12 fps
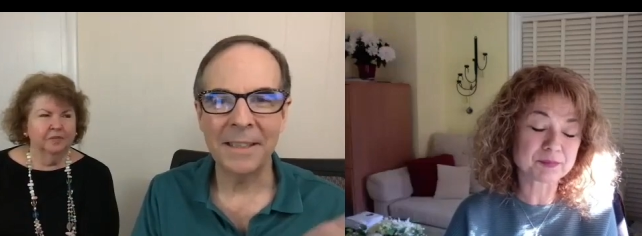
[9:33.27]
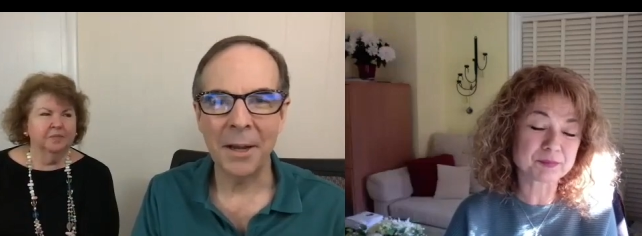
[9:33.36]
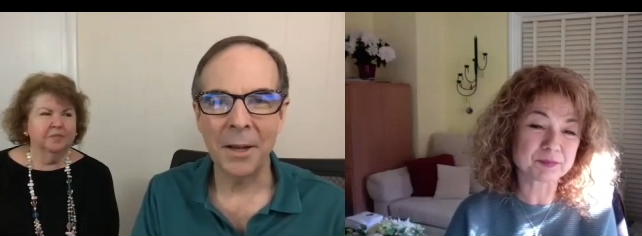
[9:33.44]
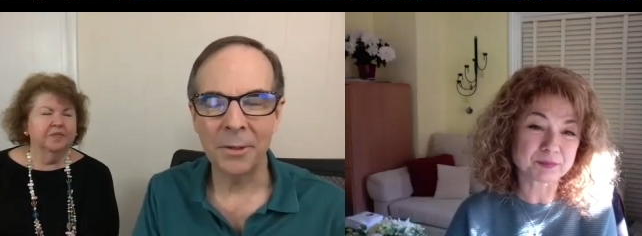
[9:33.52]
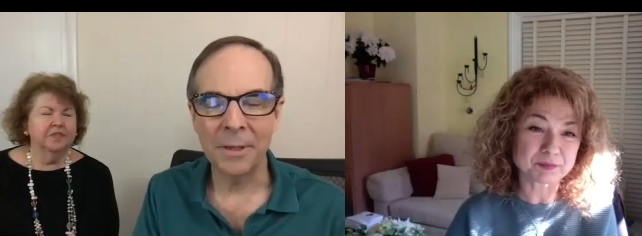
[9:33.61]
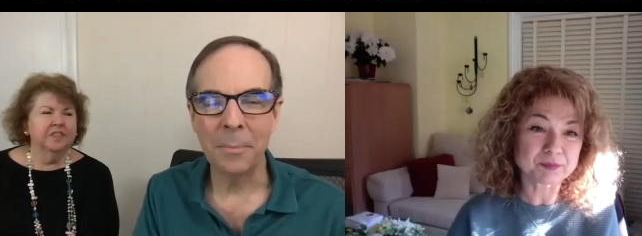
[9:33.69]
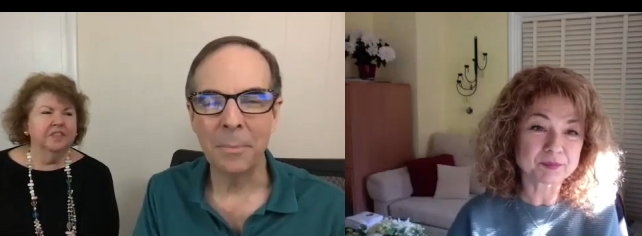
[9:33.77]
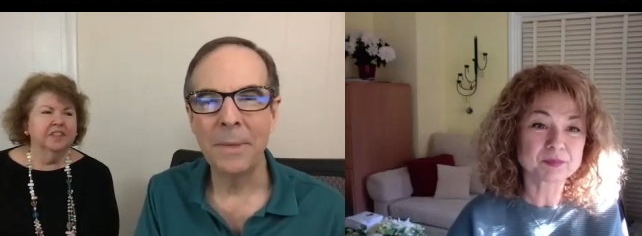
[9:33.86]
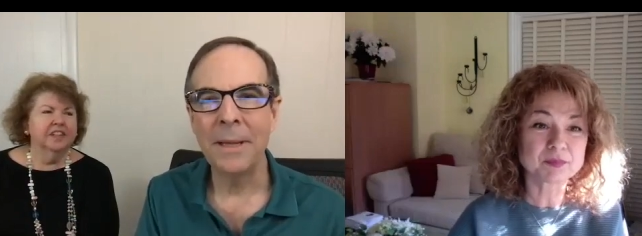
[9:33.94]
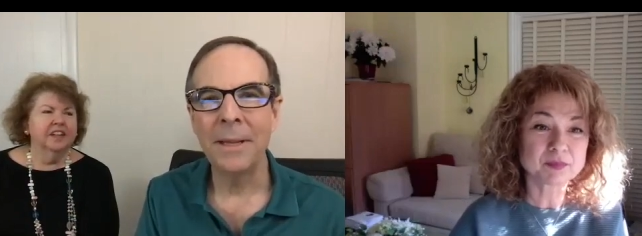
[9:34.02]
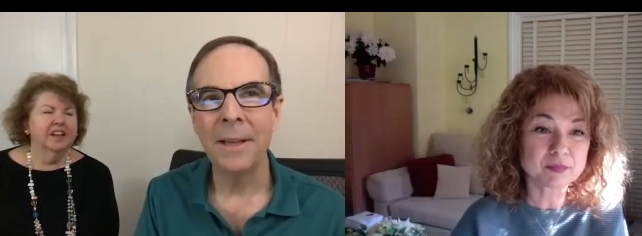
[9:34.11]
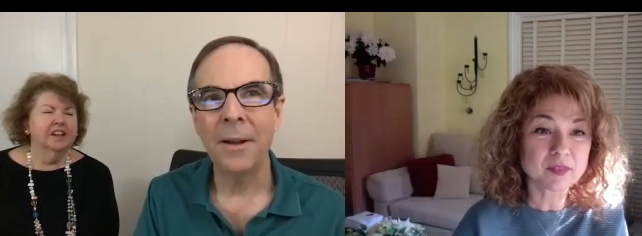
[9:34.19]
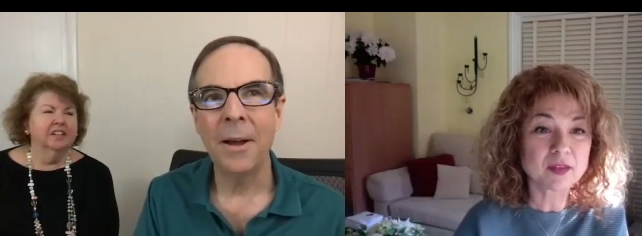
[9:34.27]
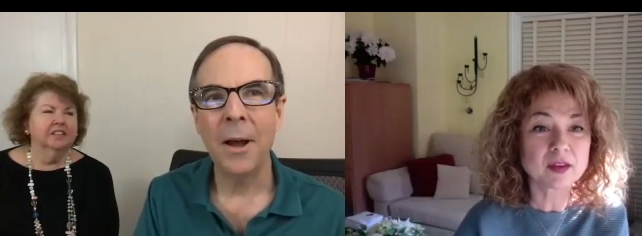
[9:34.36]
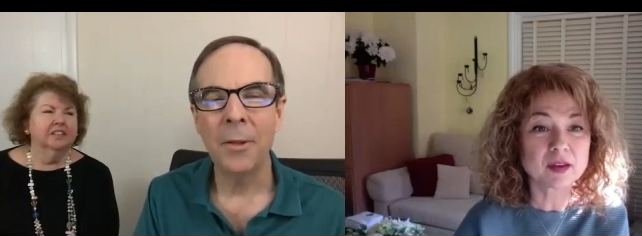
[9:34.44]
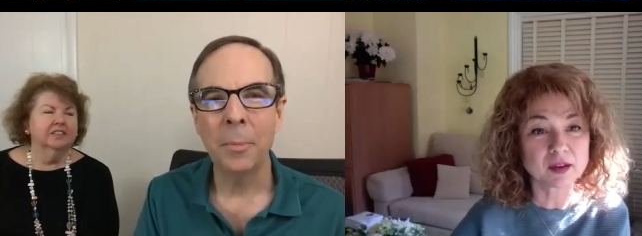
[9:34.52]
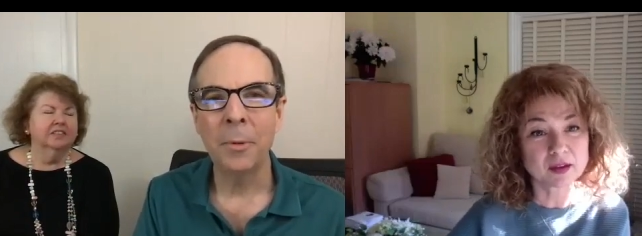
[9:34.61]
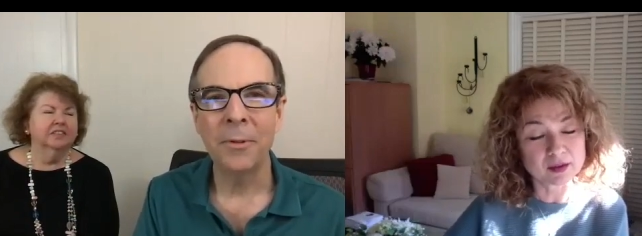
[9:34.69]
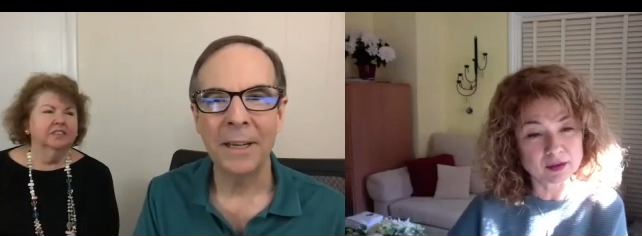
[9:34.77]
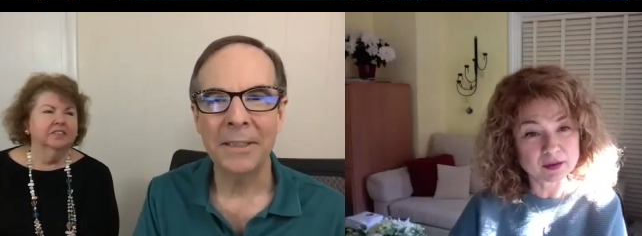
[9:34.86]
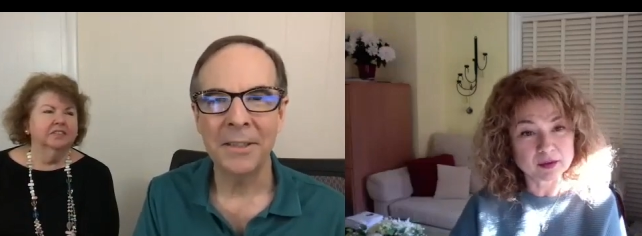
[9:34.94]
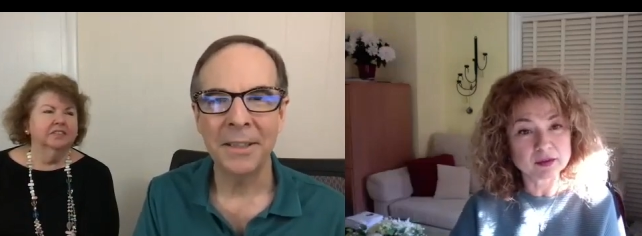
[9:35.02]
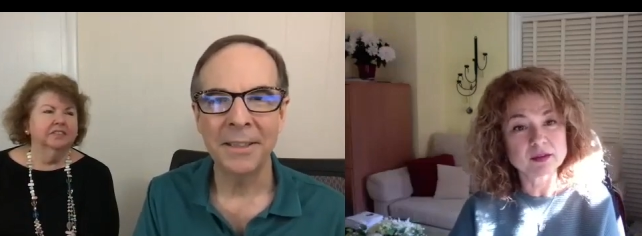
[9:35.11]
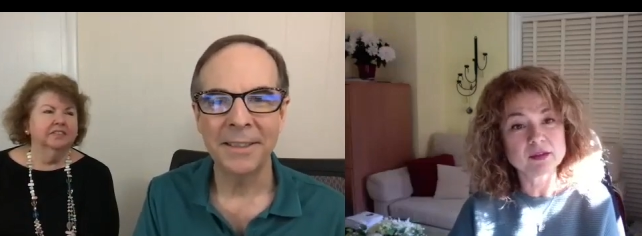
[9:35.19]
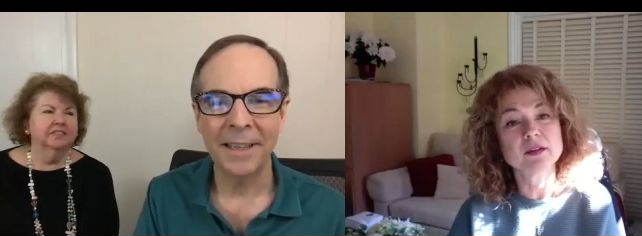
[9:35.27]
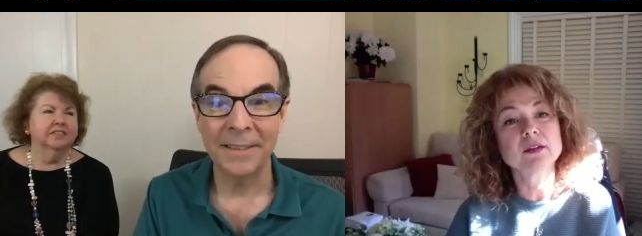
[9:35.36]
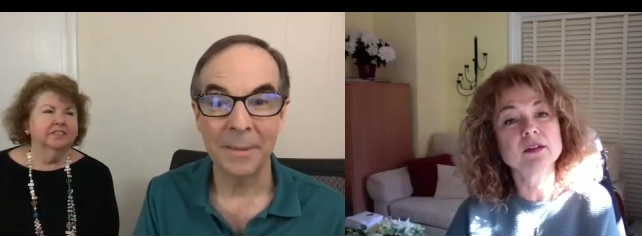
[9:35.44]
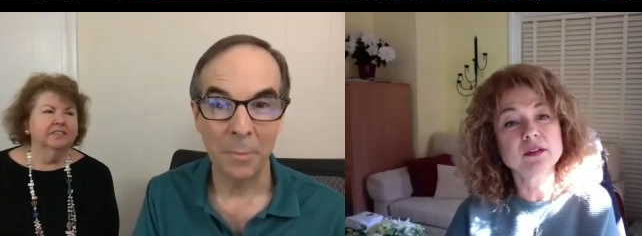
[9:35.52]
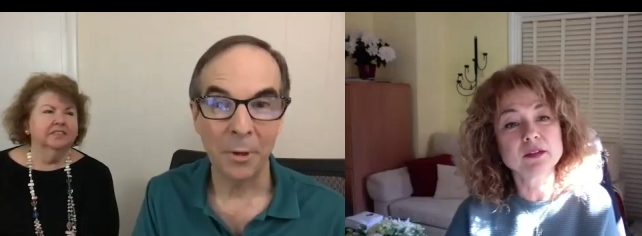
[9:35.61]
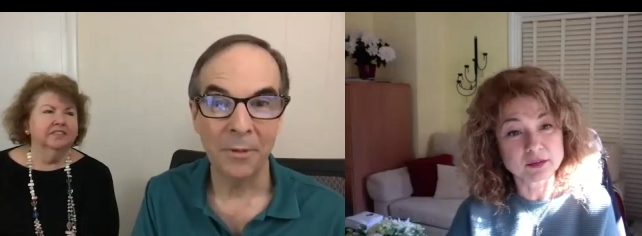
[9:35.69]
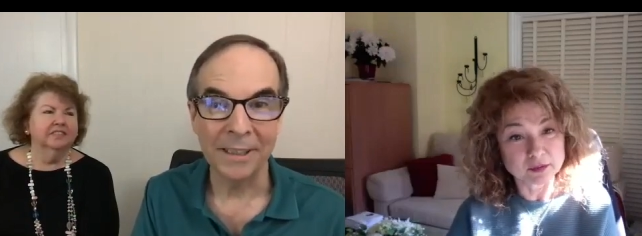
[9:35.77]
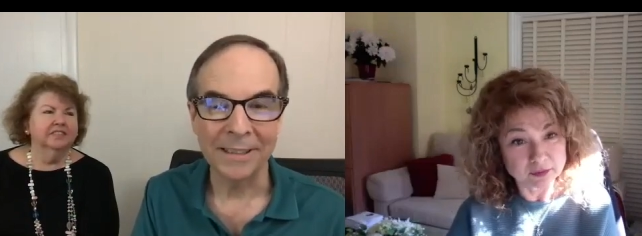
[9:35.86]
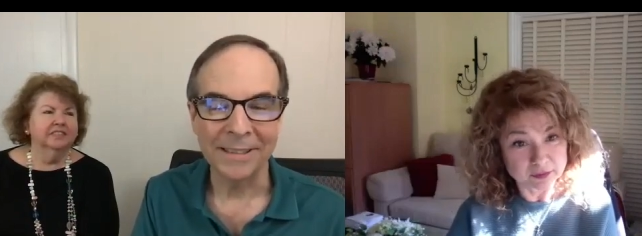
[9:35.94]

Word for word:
Speaker 1: other in, uh, other perfectionists as imperfect